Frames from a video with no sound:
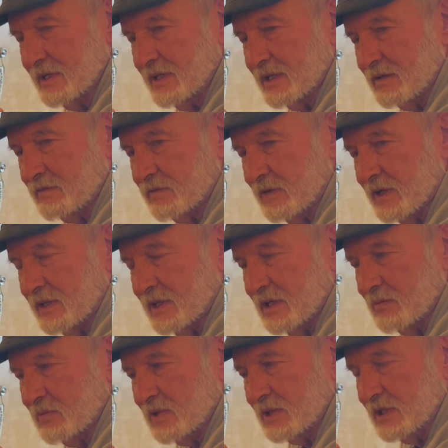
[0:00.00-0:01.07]
and find
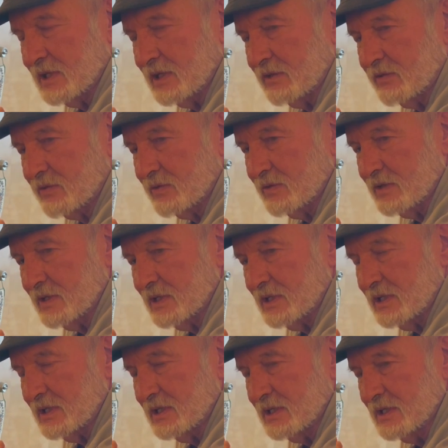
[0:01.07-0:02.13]
that midline through the
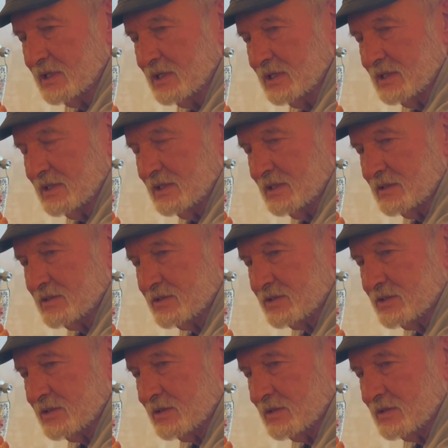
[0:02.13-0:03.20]
knee. It
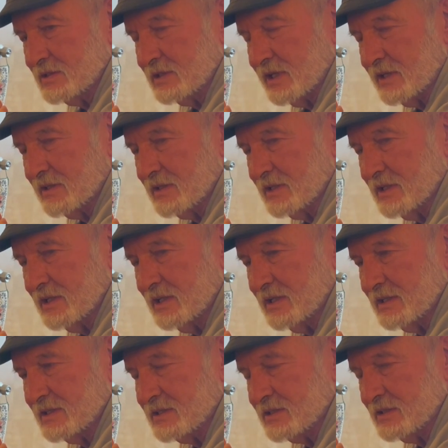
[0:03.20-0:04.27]
still is lengthening,
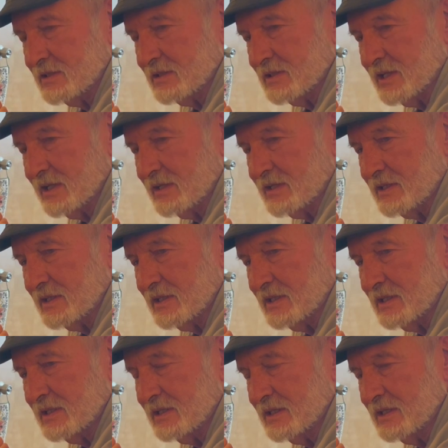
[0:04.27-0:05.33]
it's still
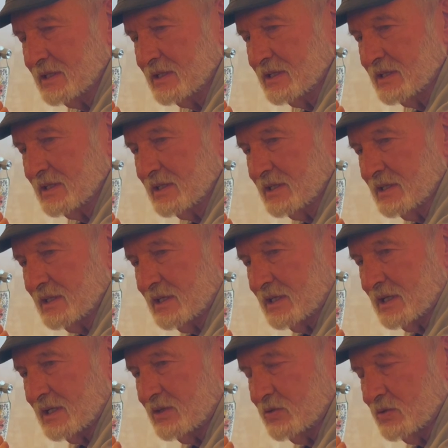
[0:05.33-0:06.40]
lengthening.
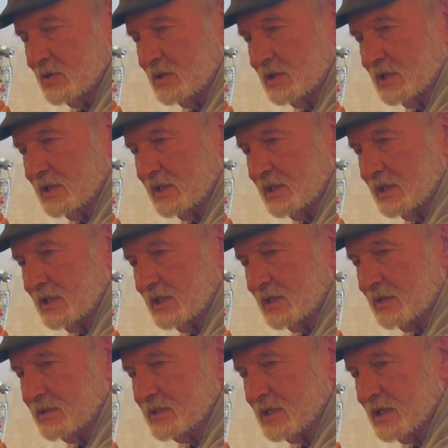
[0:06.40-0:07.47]
I do little
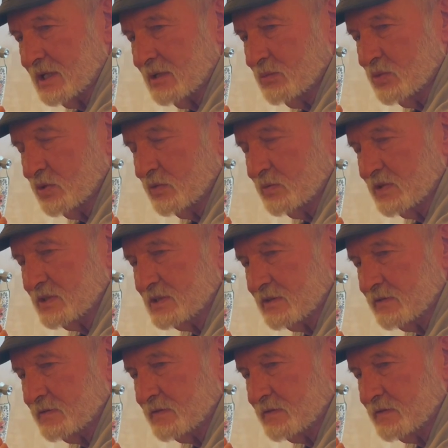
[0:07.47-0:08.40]
tiny movements to